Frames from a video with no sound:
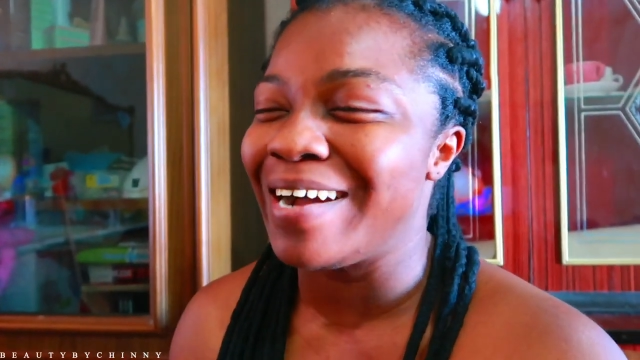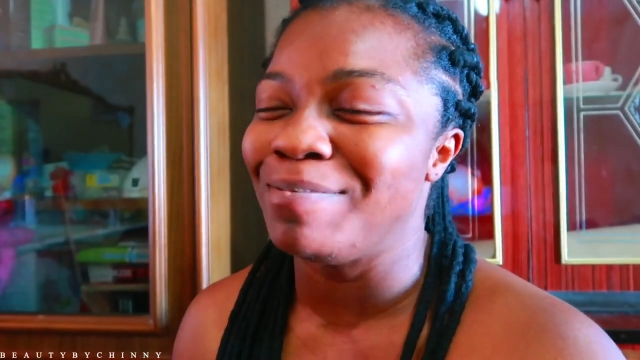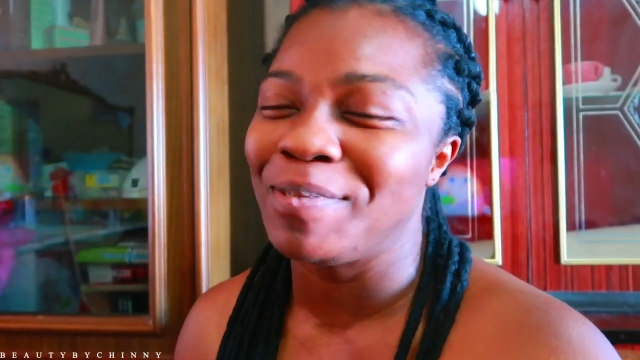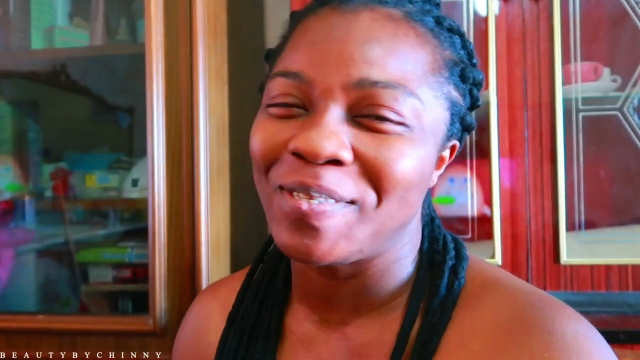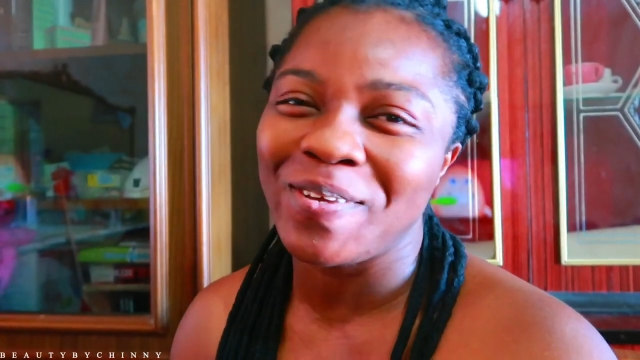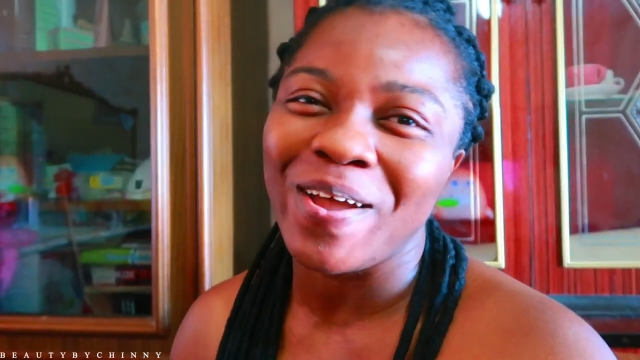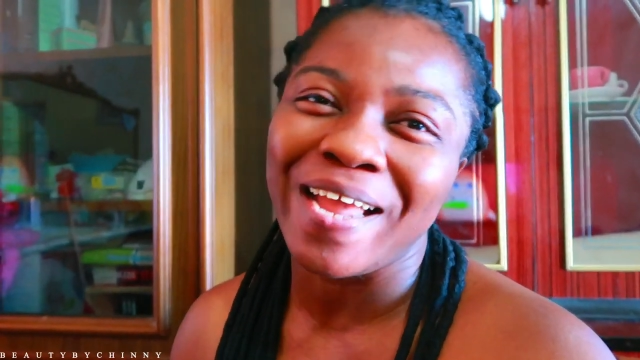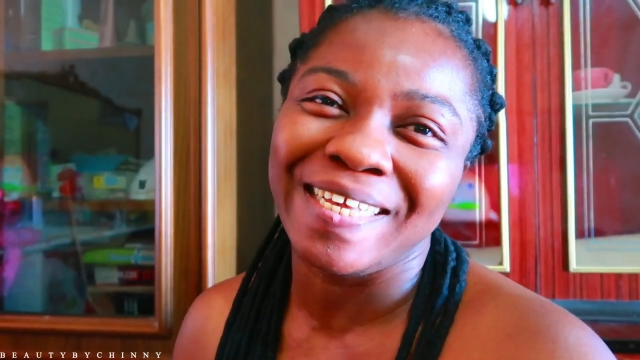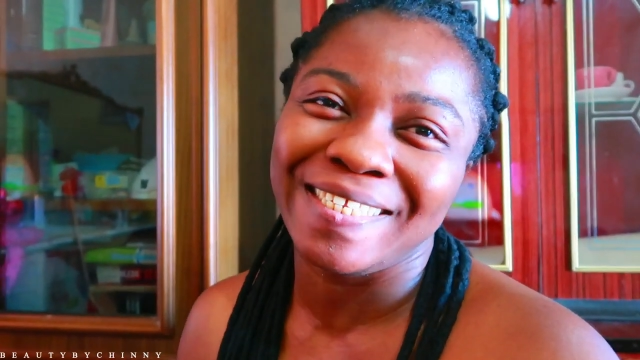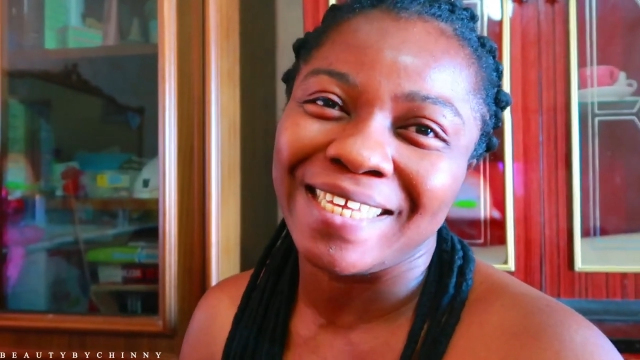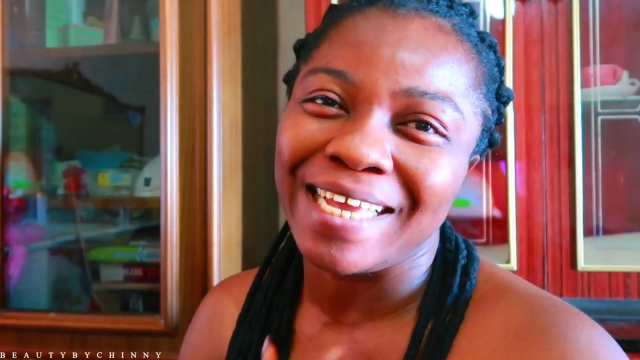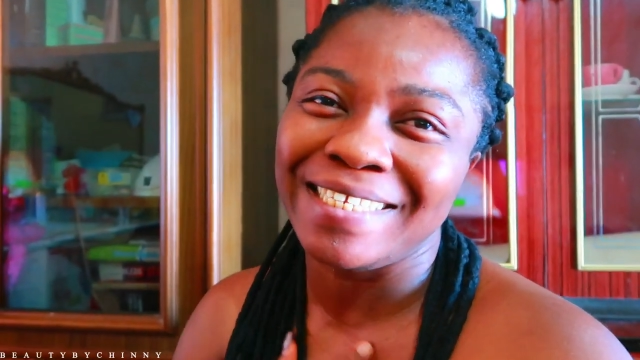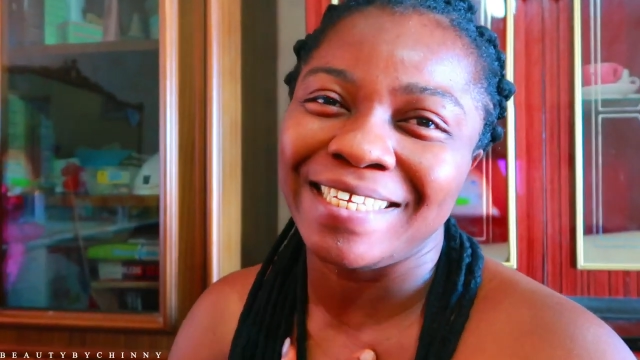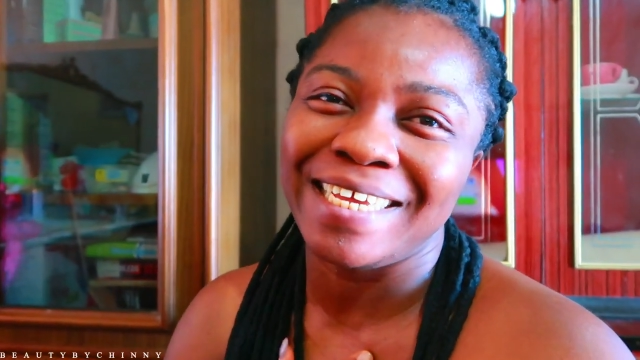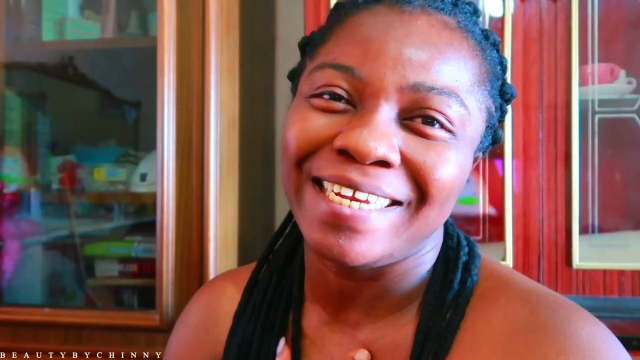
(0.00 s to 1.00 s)
I'm so
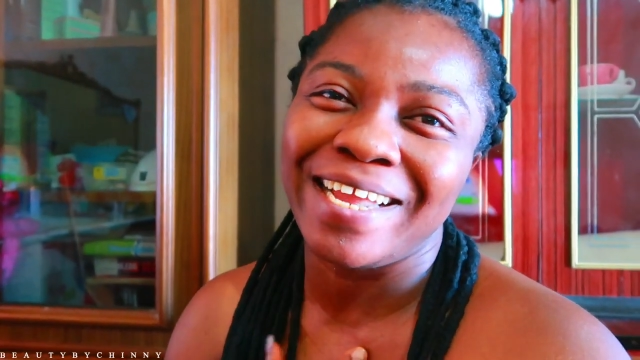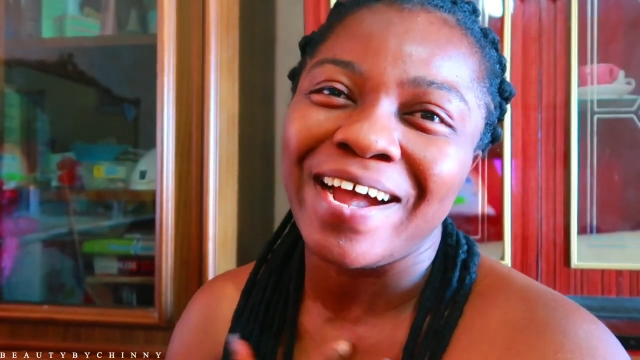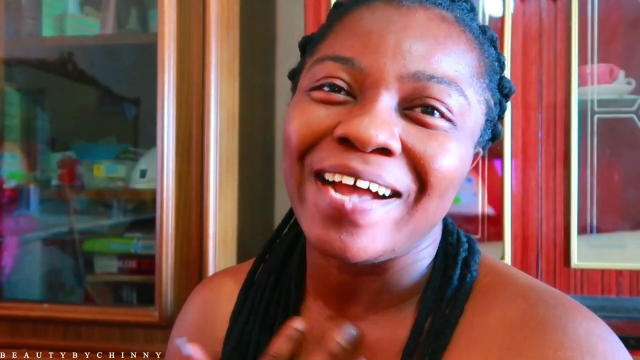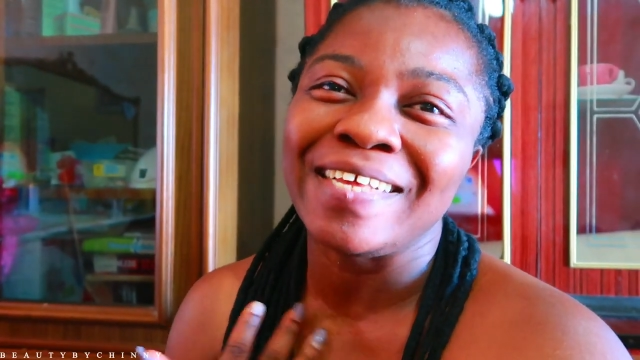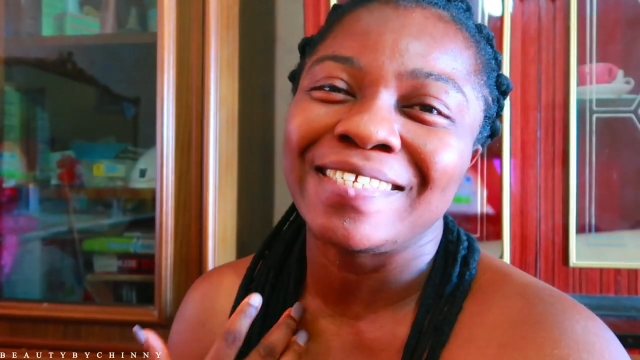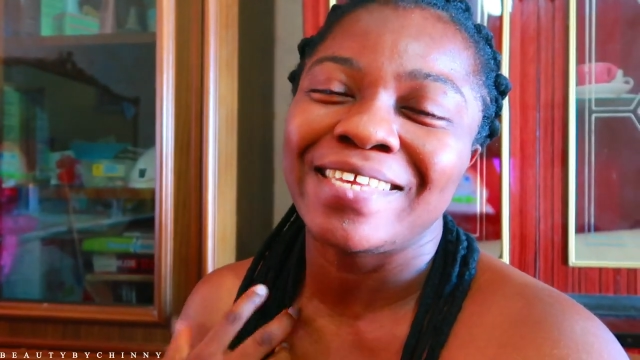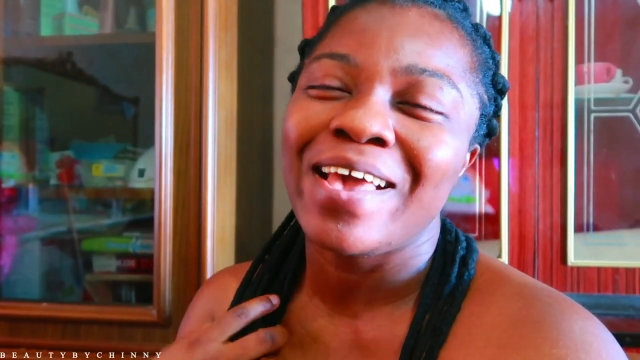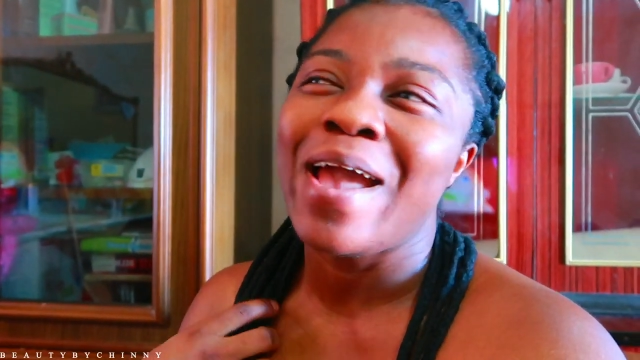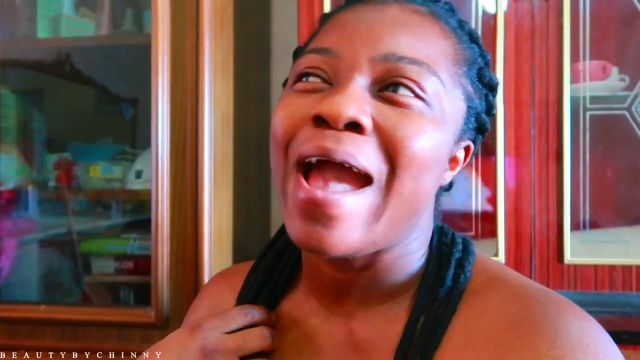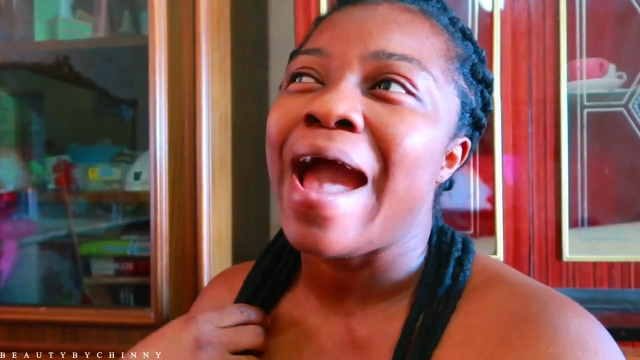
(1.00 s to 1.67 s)
excited, guys.